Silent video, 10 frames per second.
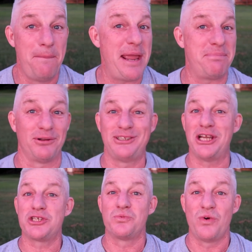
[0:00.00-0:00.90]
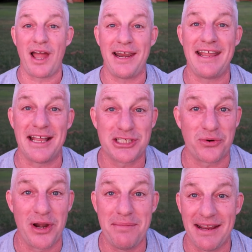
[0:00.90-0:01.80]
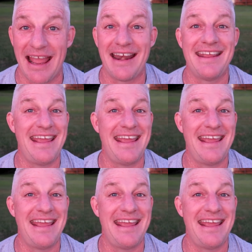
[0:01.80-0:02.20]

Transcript: people just running and screaming and